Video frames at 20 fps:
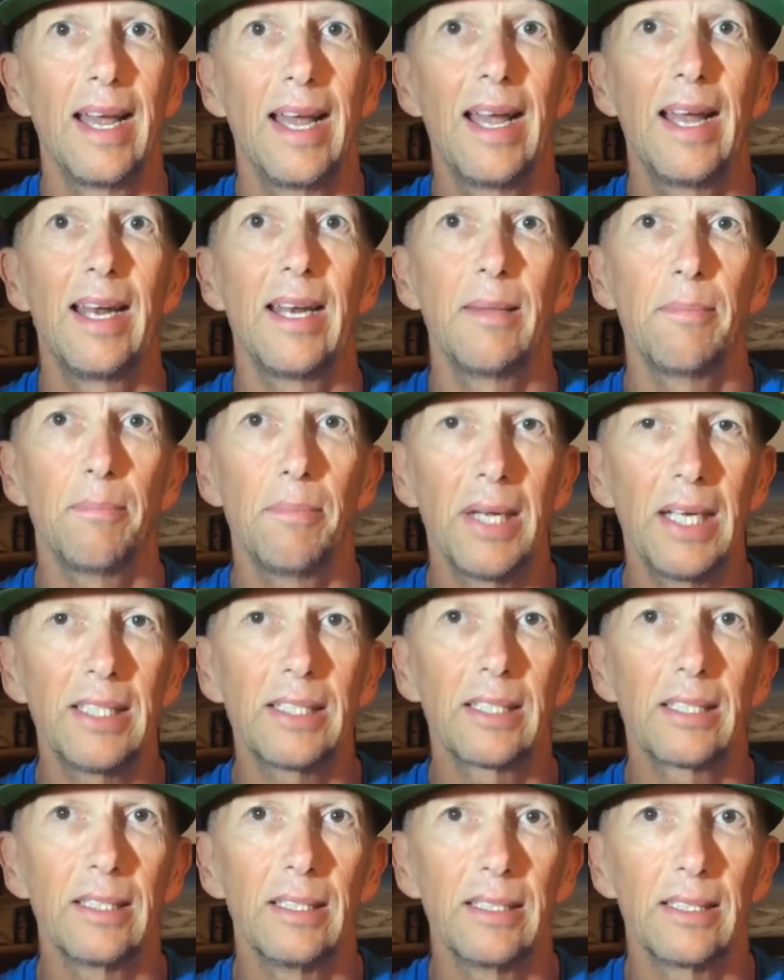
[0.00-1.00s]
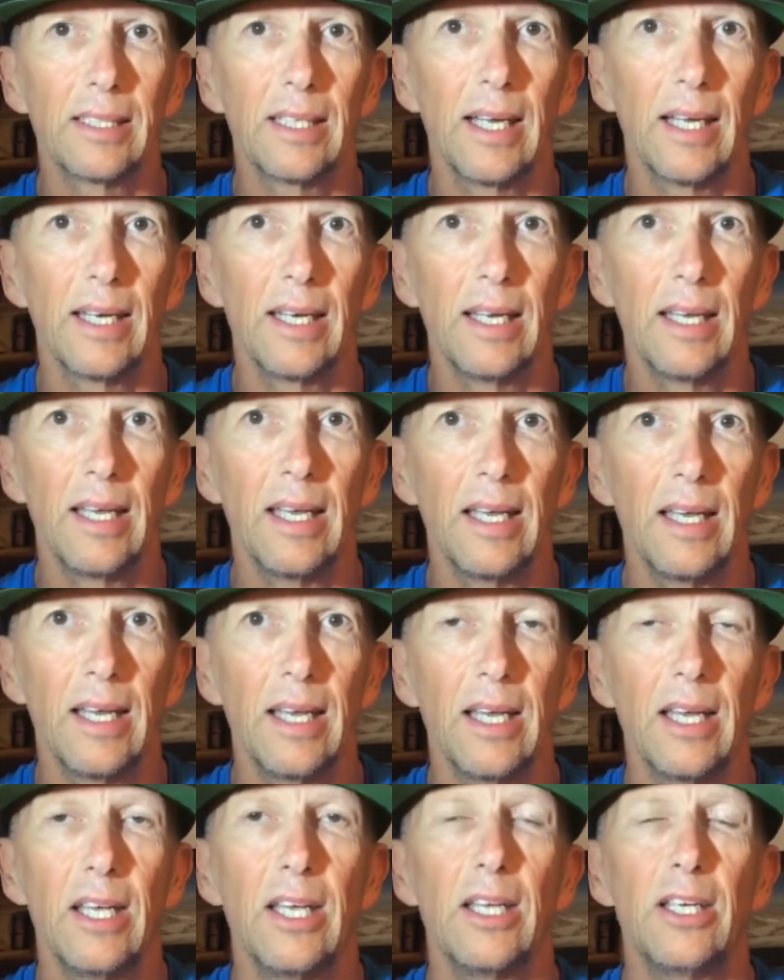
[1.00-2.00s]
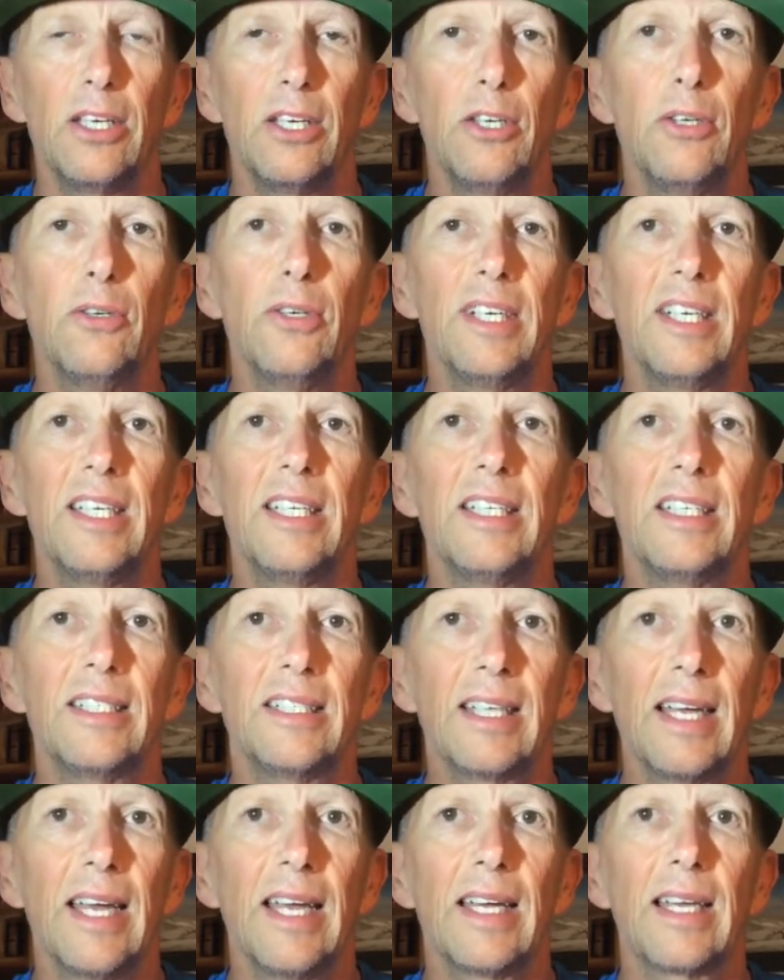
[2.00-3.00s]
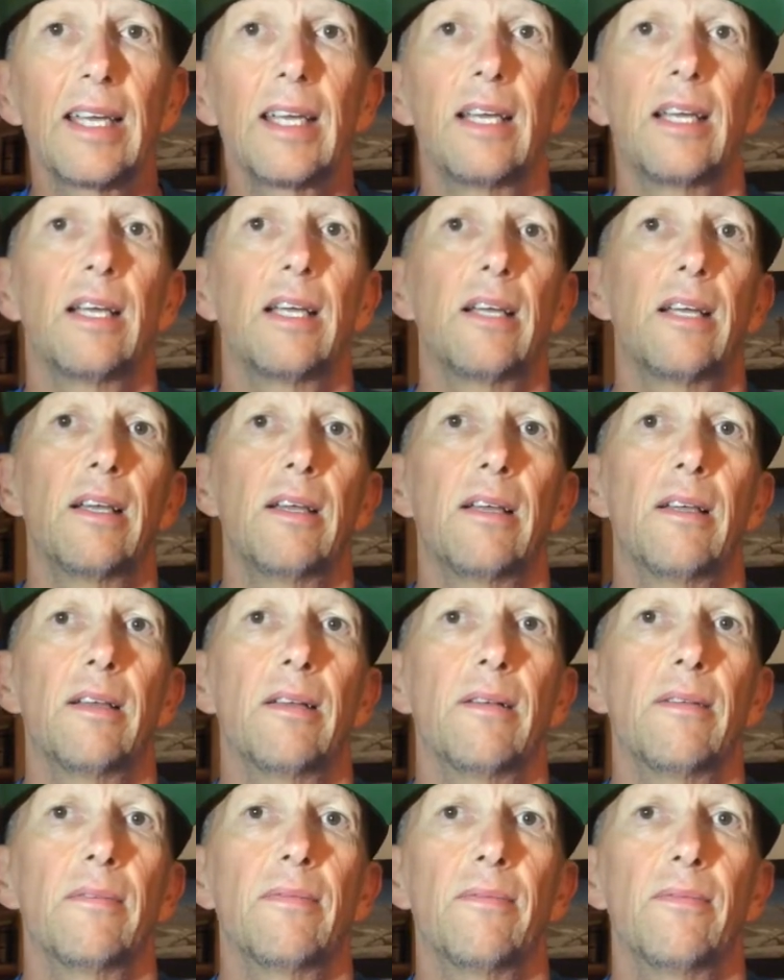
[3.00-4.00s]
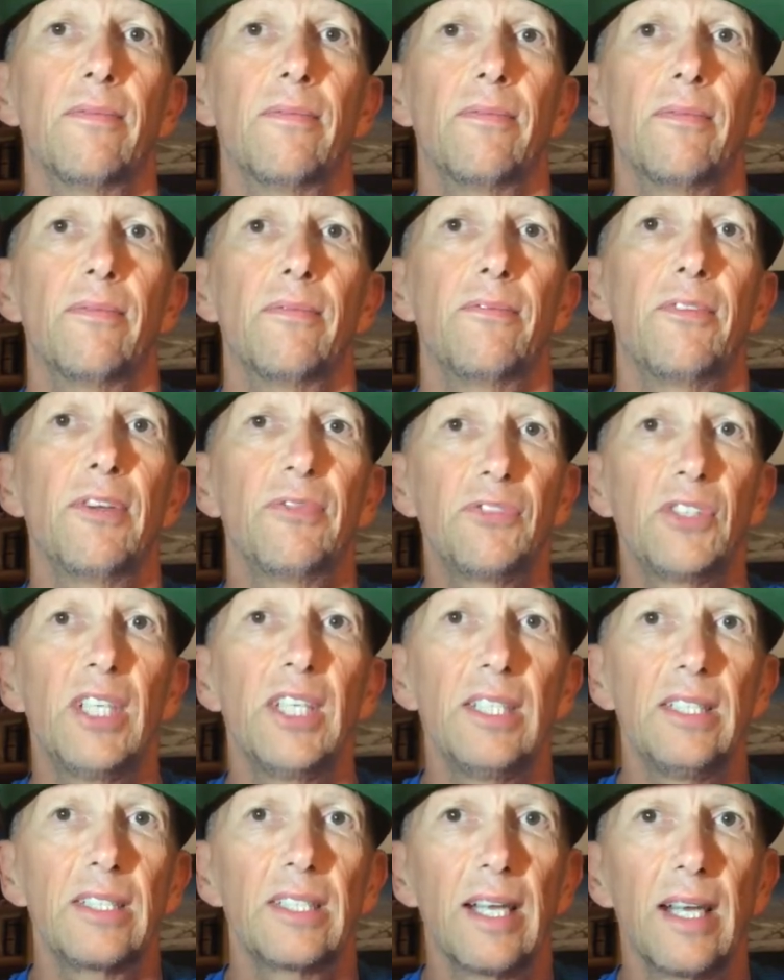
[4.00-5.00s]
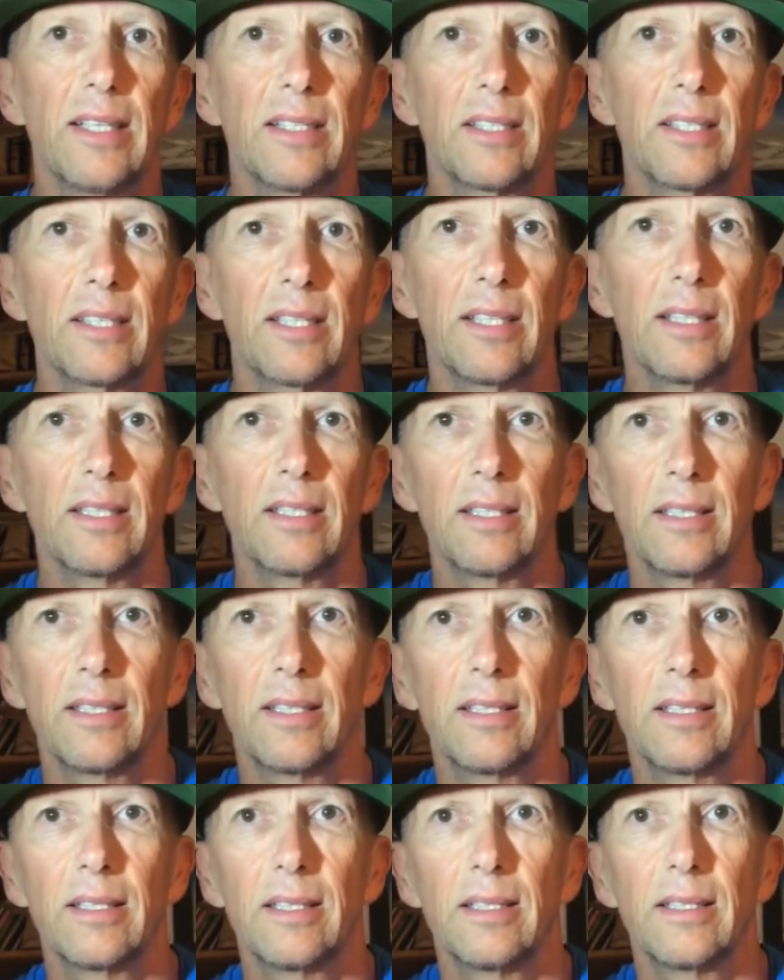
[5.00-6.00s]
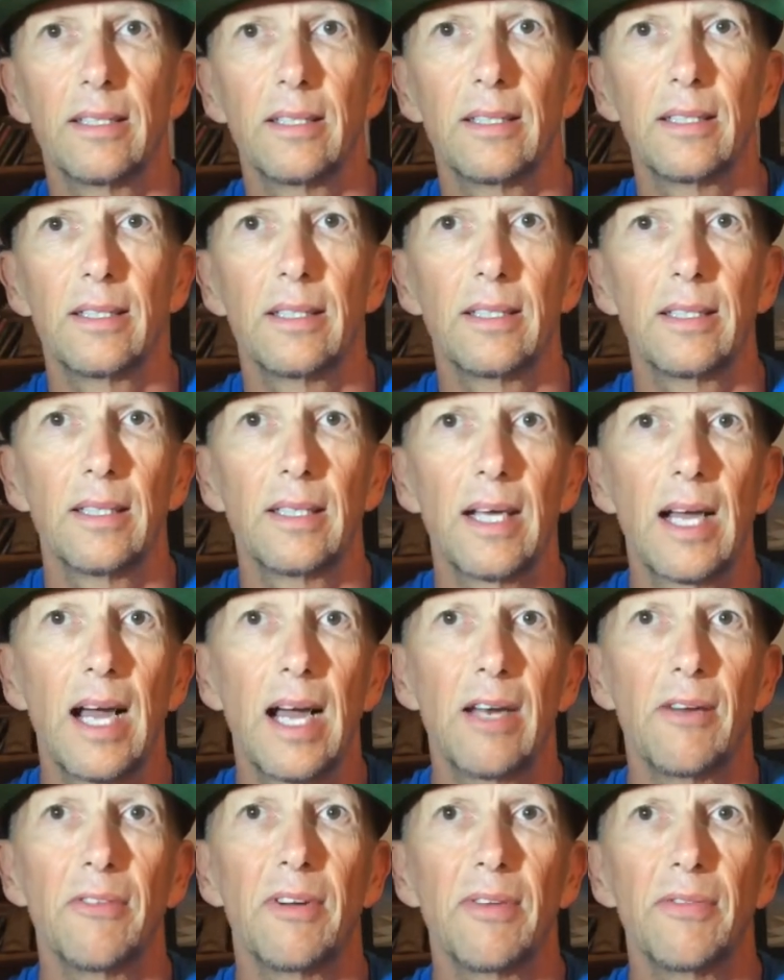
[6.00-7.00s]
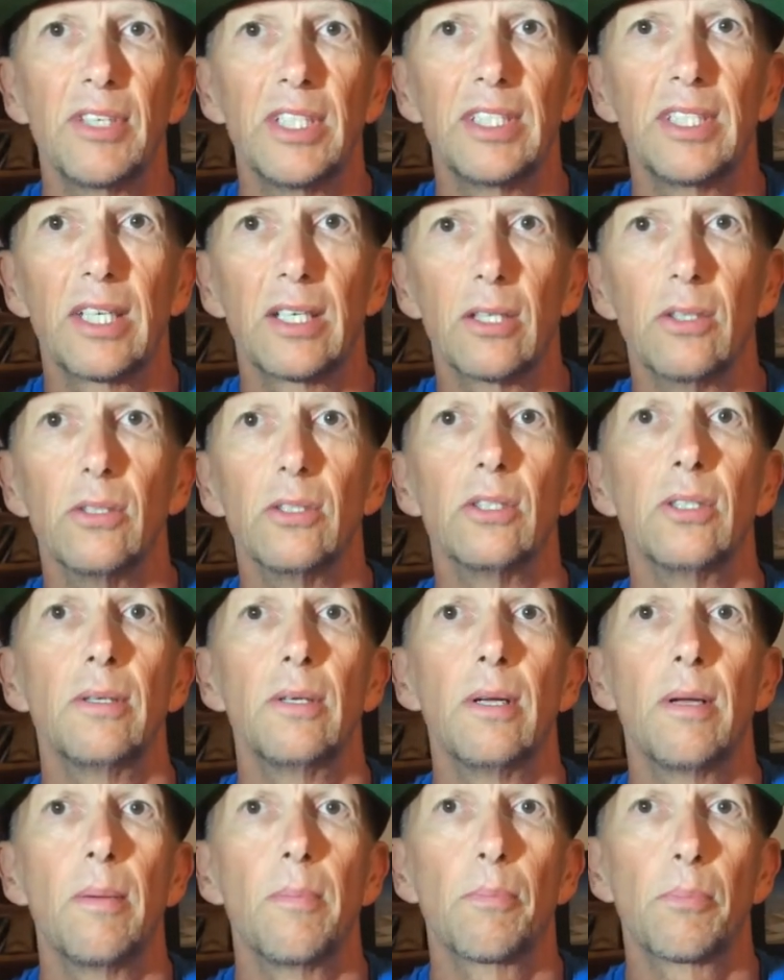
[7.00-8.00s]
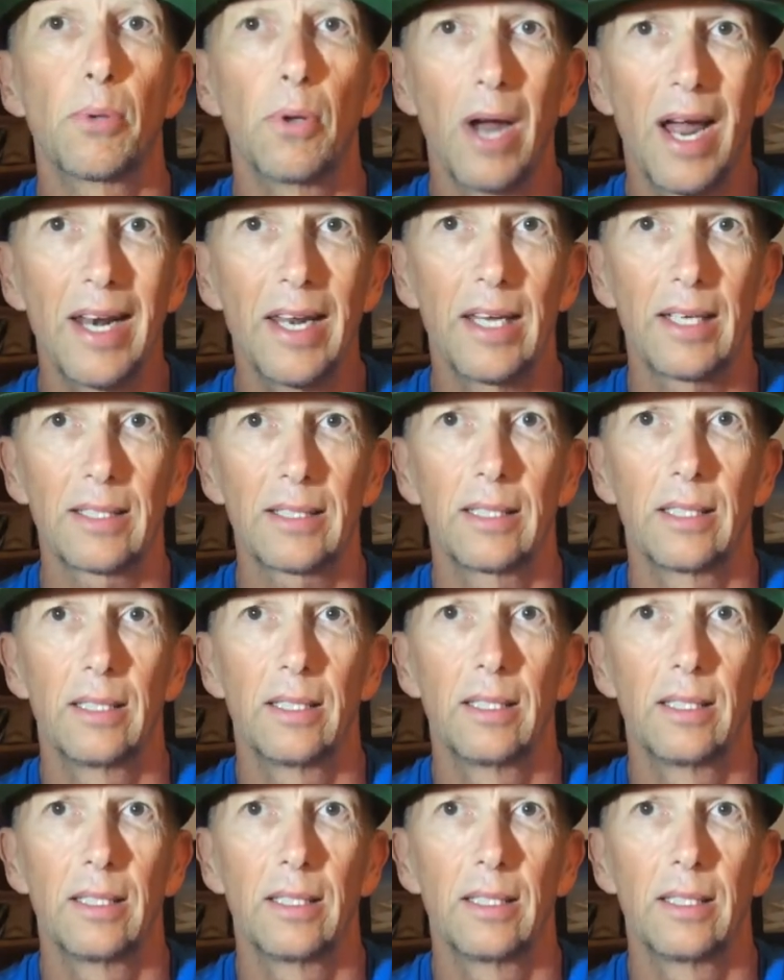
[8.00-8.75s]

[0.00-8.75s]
And it basically said, you need to take 15 cents out of every single product.